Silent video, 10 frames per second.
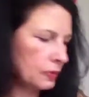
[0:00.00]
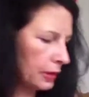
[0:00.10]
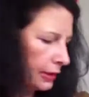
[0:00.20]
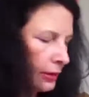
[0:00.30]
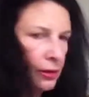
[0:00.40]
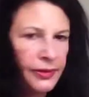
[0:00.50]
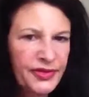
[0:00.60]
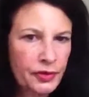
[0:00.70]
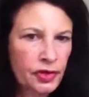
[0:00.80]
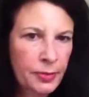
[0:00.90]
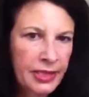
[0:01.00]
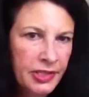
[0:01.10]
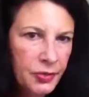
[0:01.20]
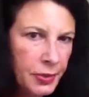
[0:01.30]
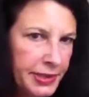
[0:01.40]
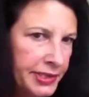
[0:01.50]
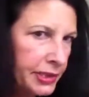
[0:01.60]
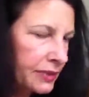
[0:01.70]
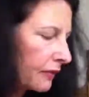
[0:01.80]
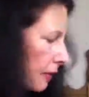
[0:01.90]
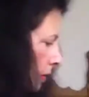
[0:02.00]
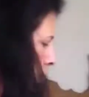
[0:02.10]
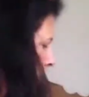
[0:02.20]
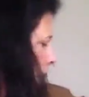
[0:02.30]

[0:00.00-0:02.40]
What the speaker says: on lately, it's too many sweeties, I think,